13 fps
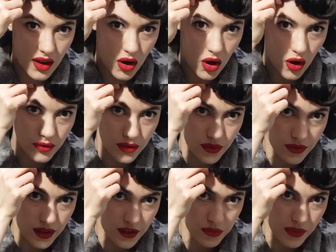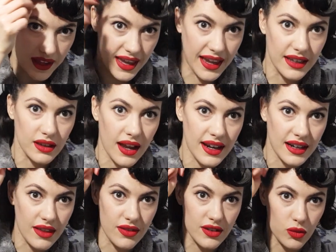over the front of my hairline,
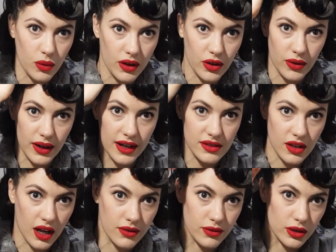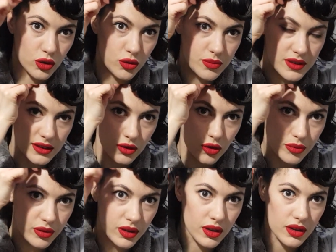and this one creates kind of a loop-de-loop.
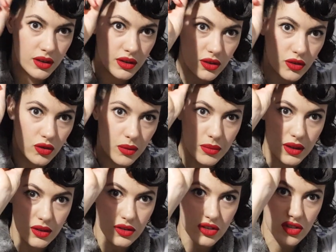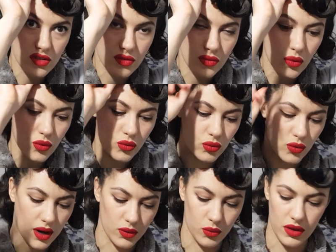So I'm going to just
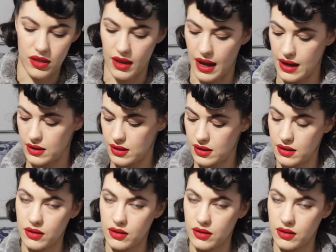run with that.